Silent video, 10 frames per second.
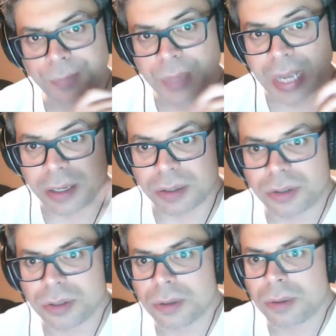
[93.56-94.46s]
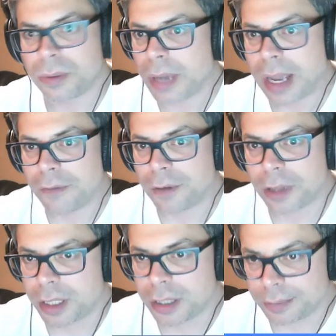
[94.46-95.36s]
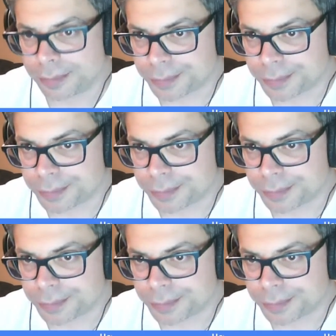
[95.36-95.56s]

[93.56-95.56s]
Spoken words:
that you do and everything